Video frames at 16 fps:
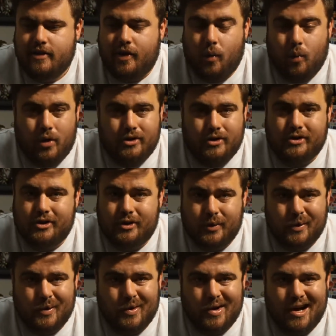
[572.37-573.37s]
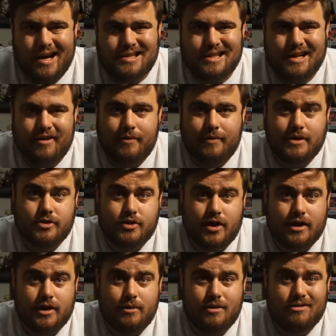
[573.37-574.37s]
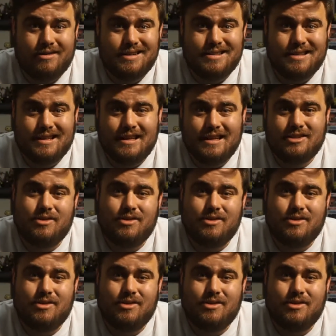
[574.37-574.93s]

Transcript: want to do it all, guys, that I've been struggling with recently.